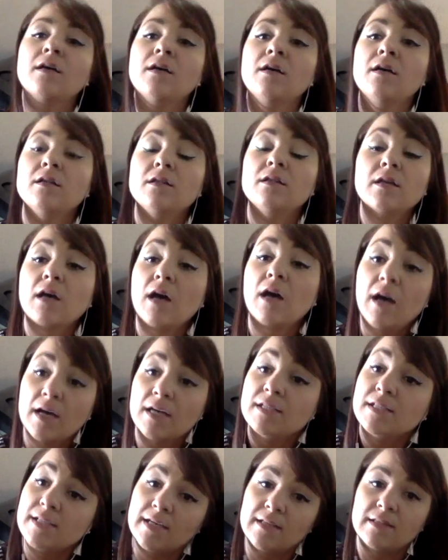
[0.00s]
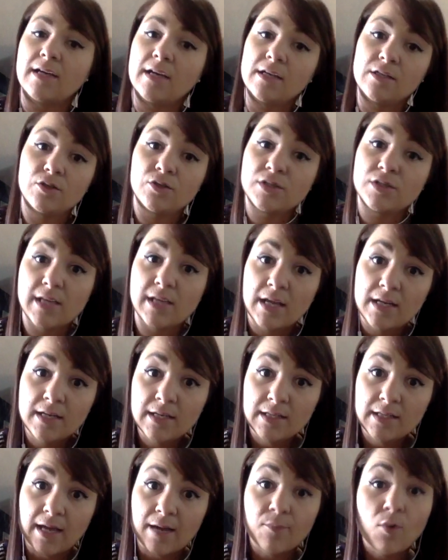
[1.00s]
the content that you're
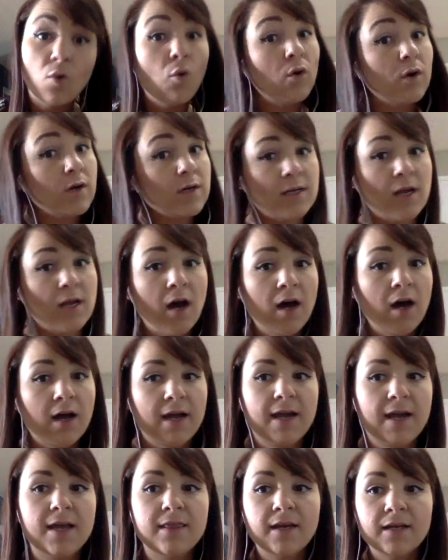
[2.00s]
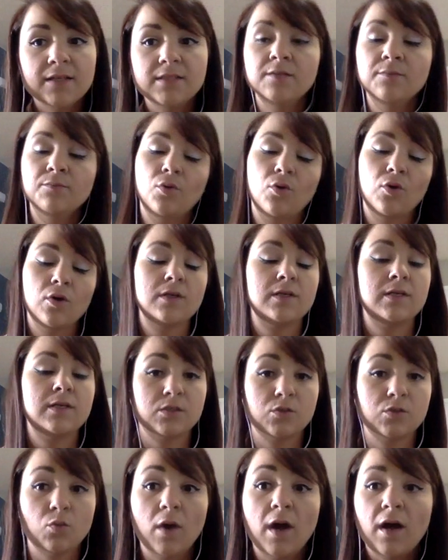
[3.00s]
sending them or not. And that's important
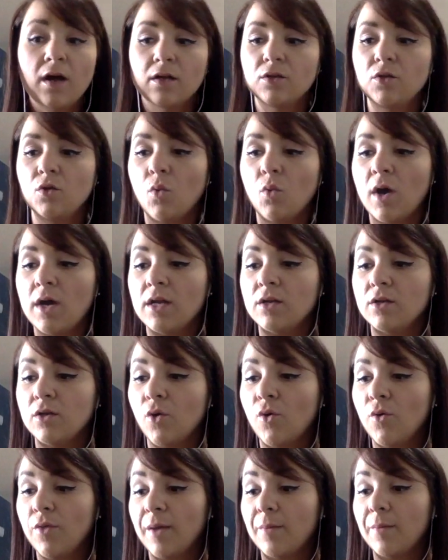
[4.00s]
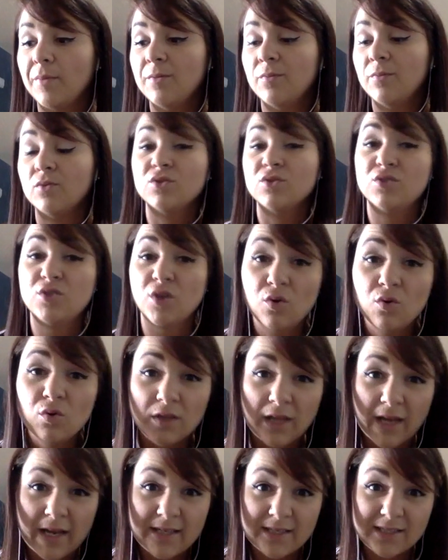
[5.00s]
as well. You want to know that people don't
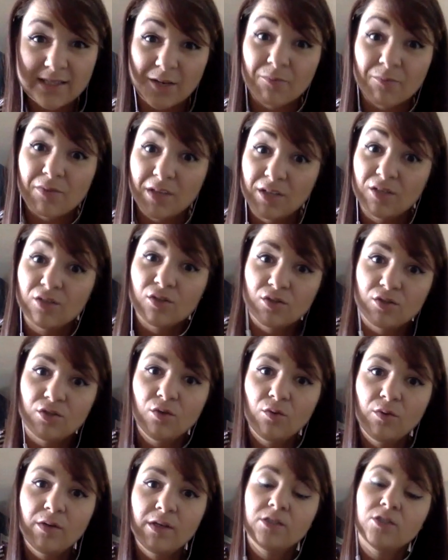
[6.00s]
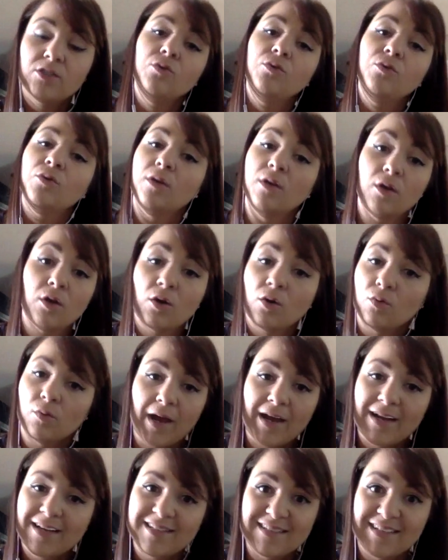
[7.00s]
like something you're doing so you can
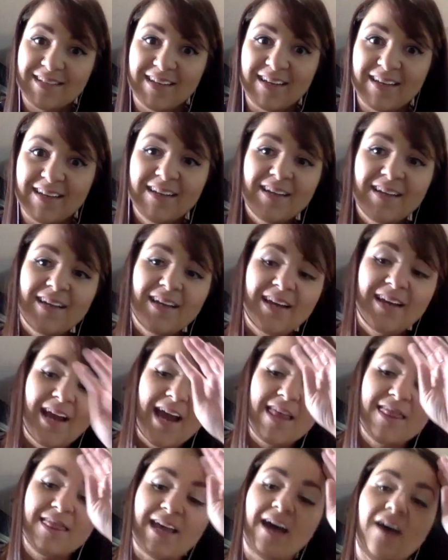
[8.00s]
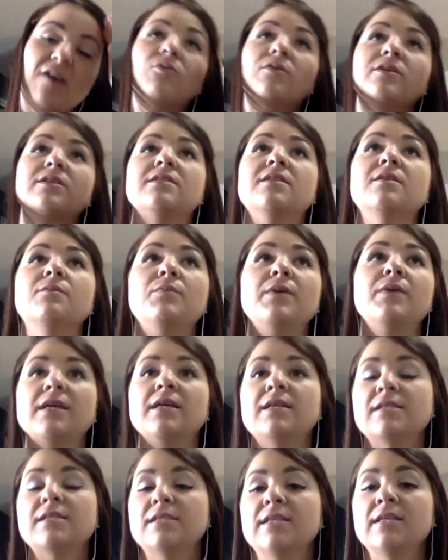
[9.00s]
correct it. And that was the
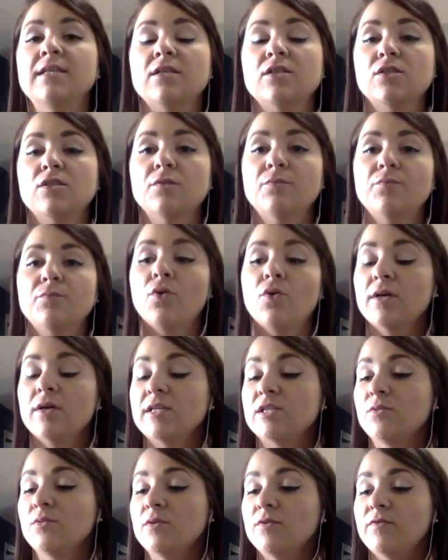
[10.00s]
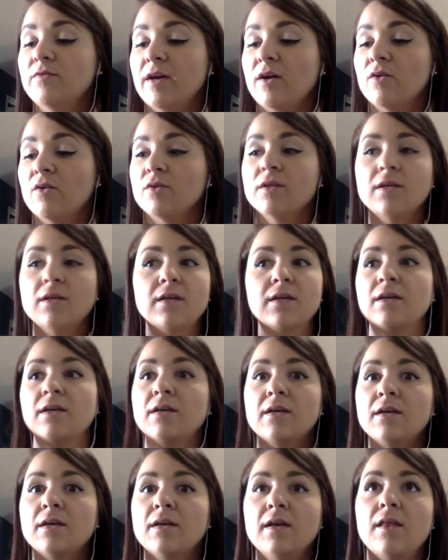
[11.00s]
biggest thing in support, is we found
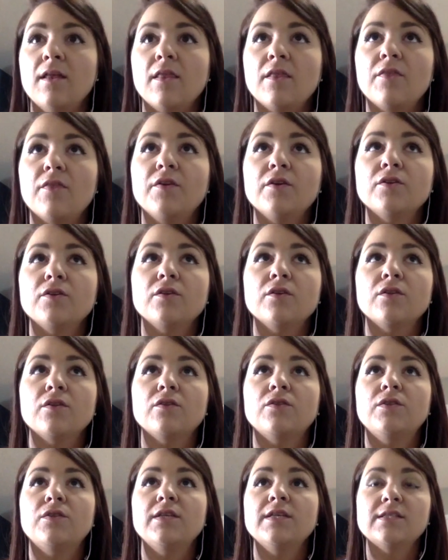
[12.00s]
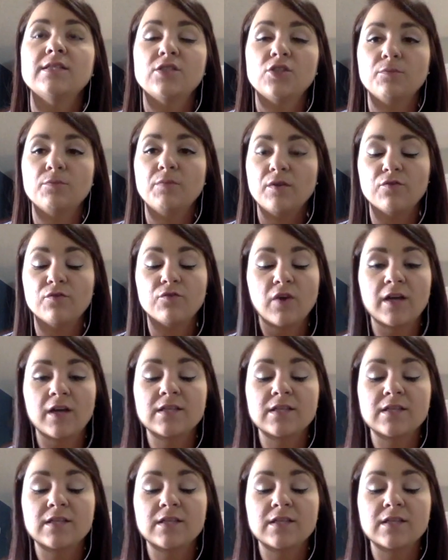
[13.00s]
this should be front and